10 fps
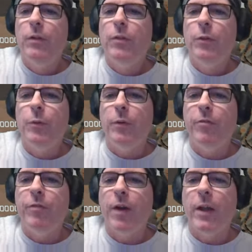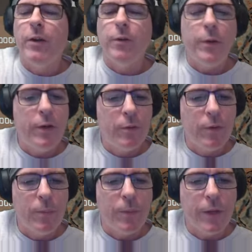refinery
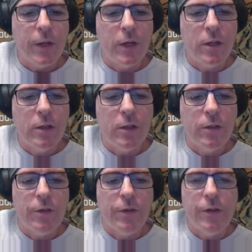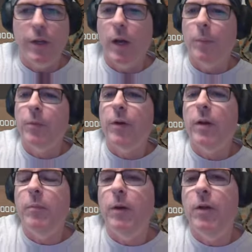group included the upgrade
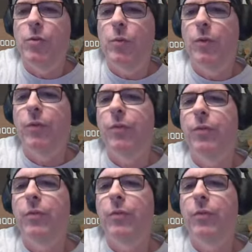modules.